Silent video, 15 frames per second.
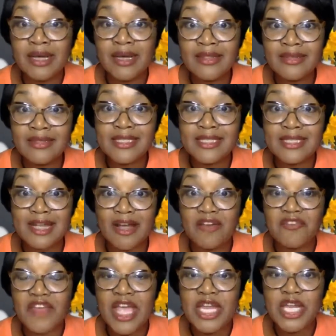other stuff.
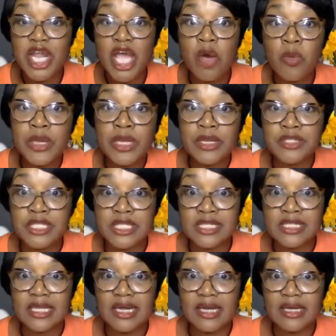And now we are
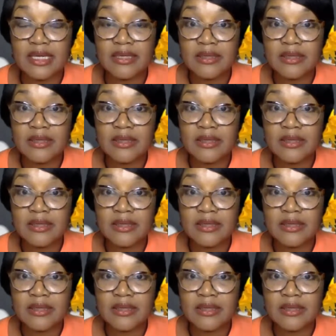stuck.